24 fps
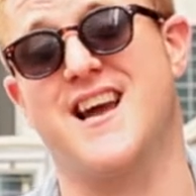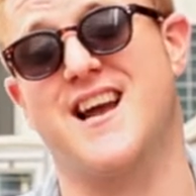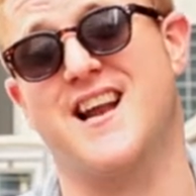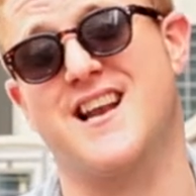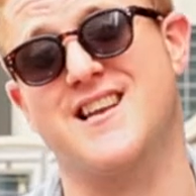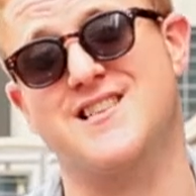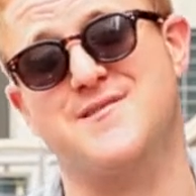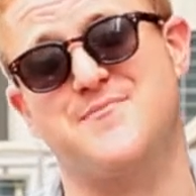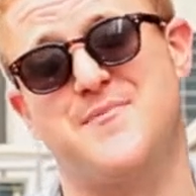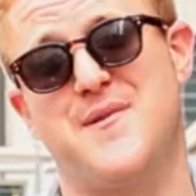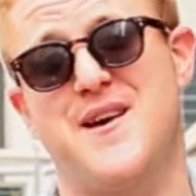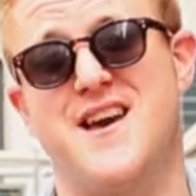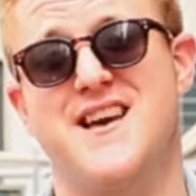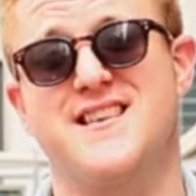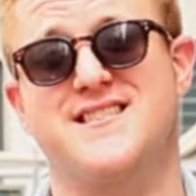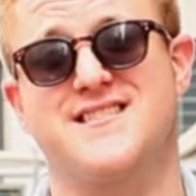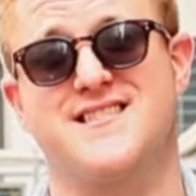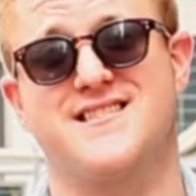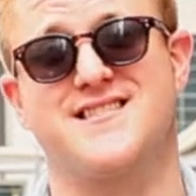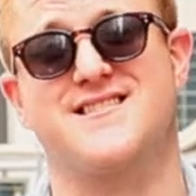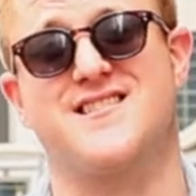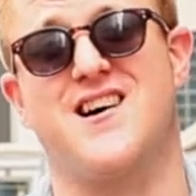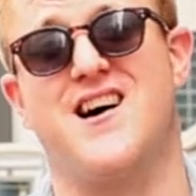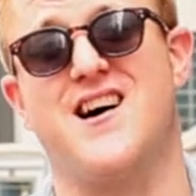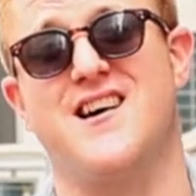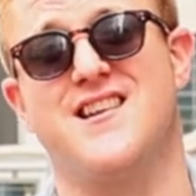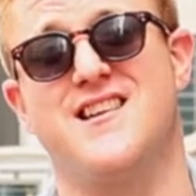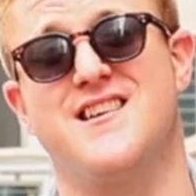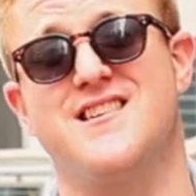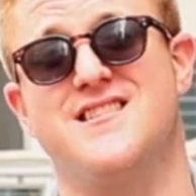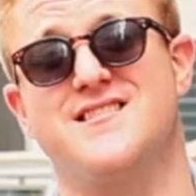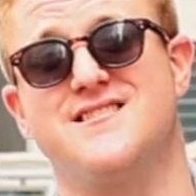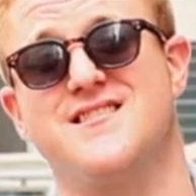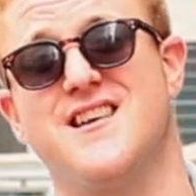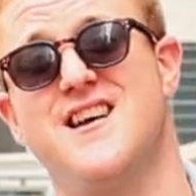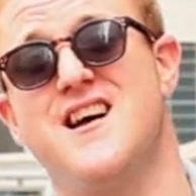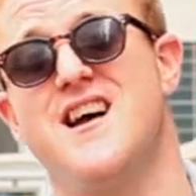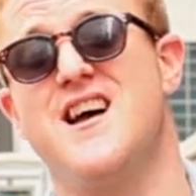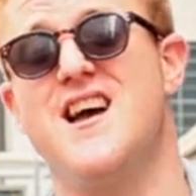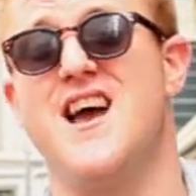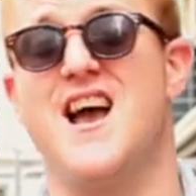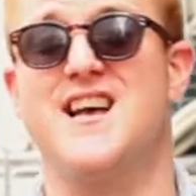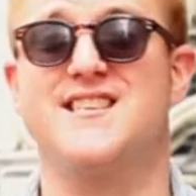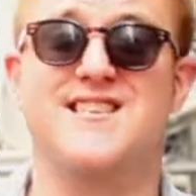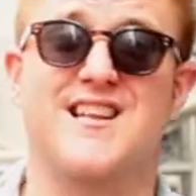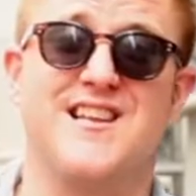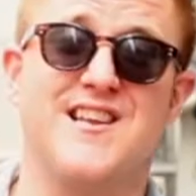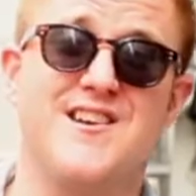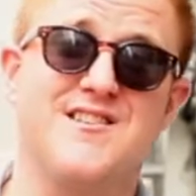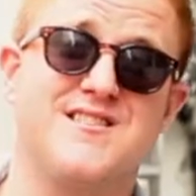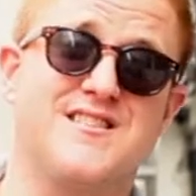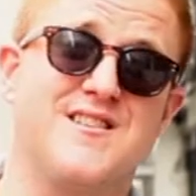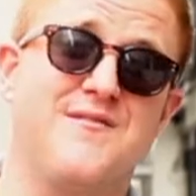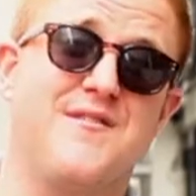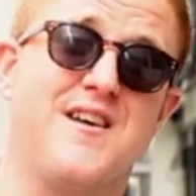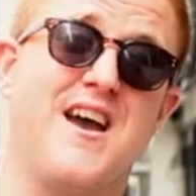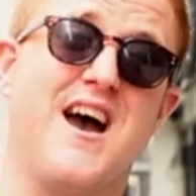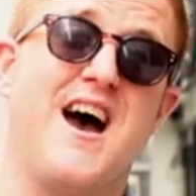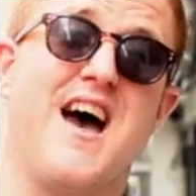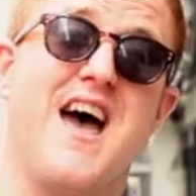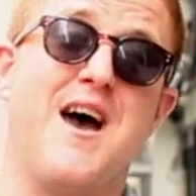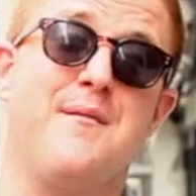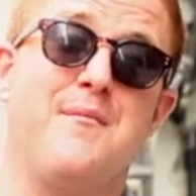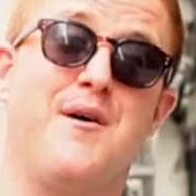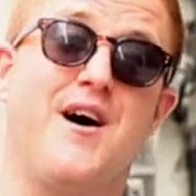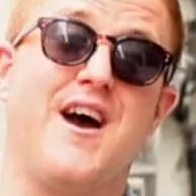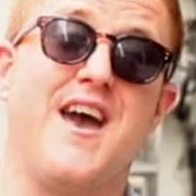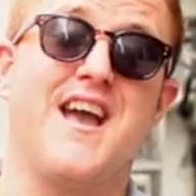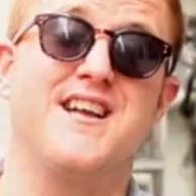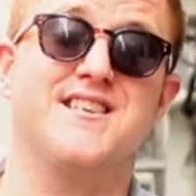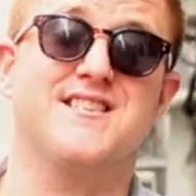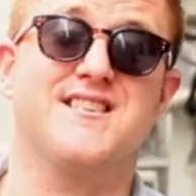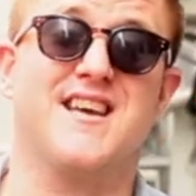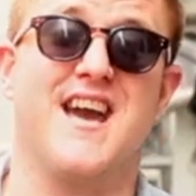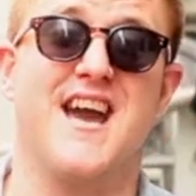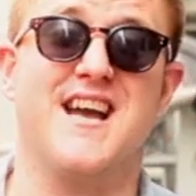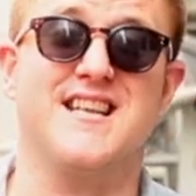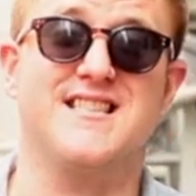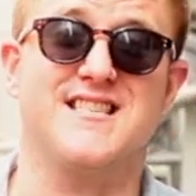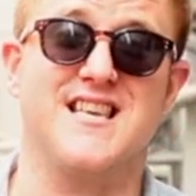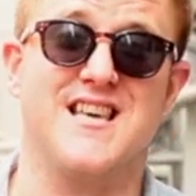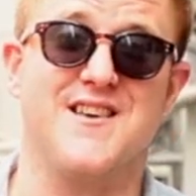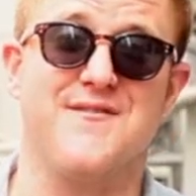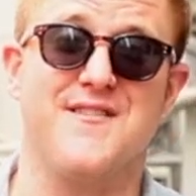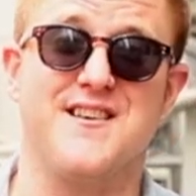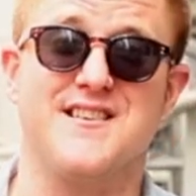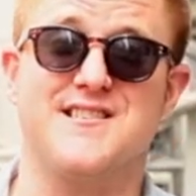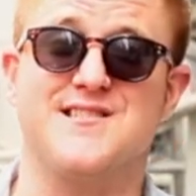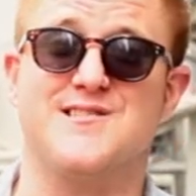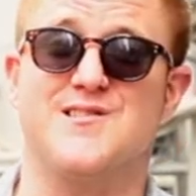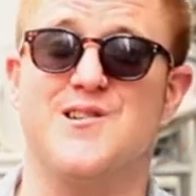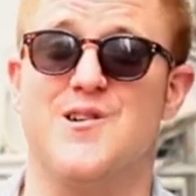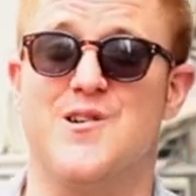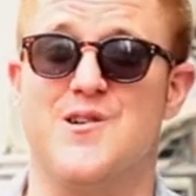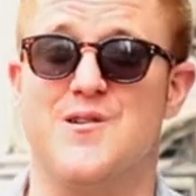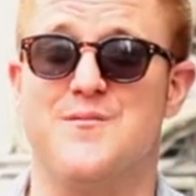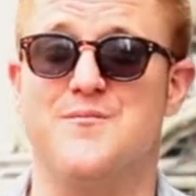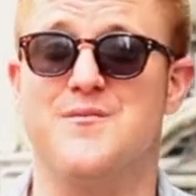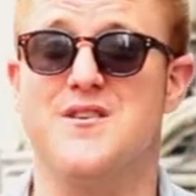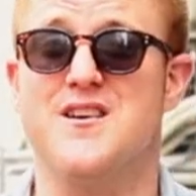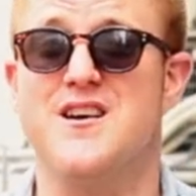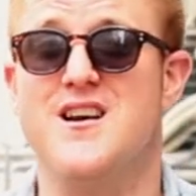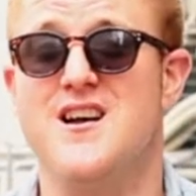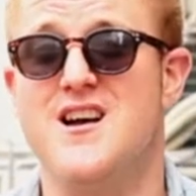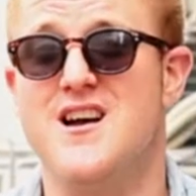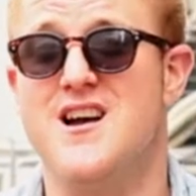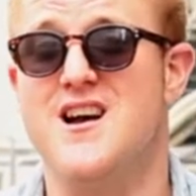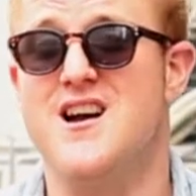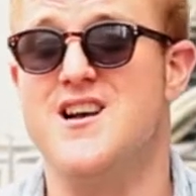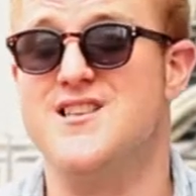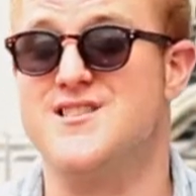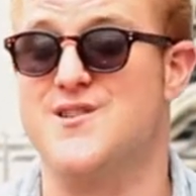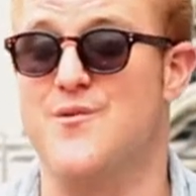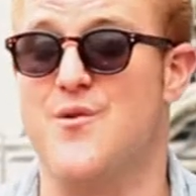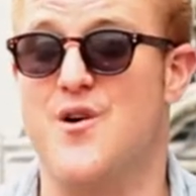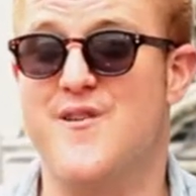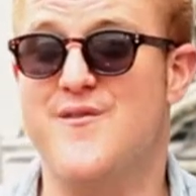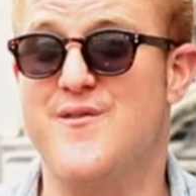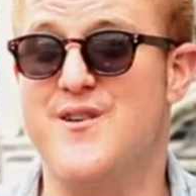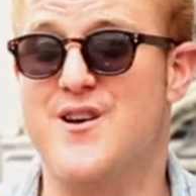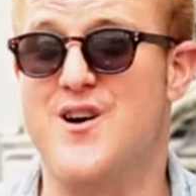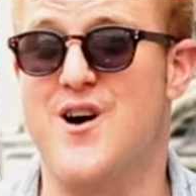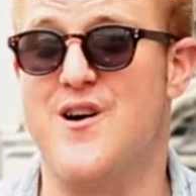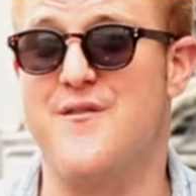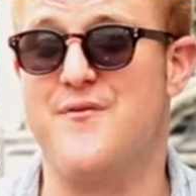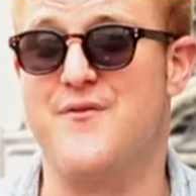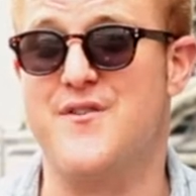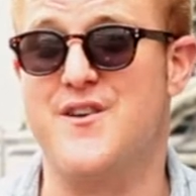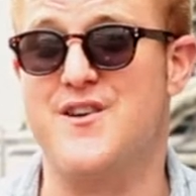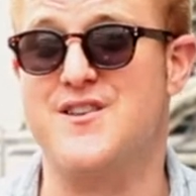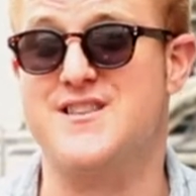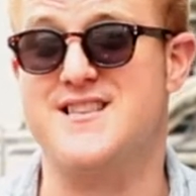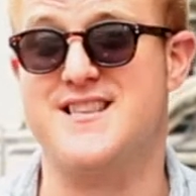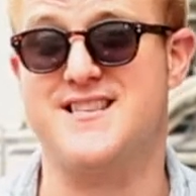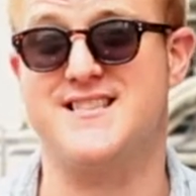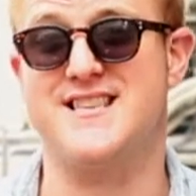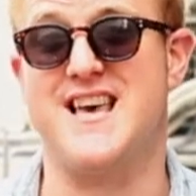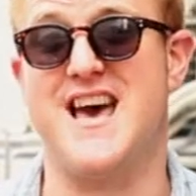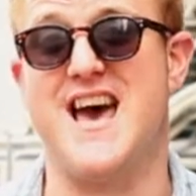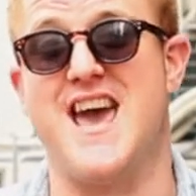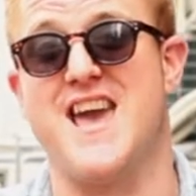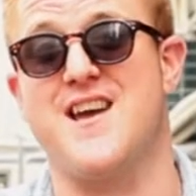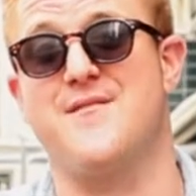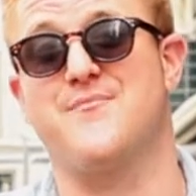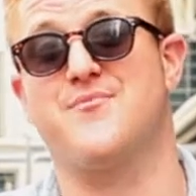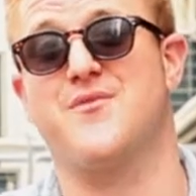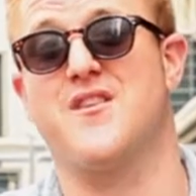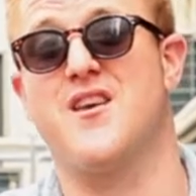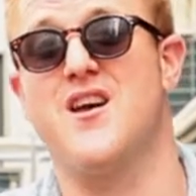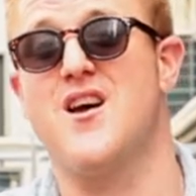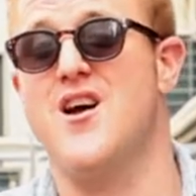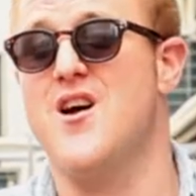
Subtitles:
English beers and ciders, exclusively at MIHK.TV store. So what have we got for you today?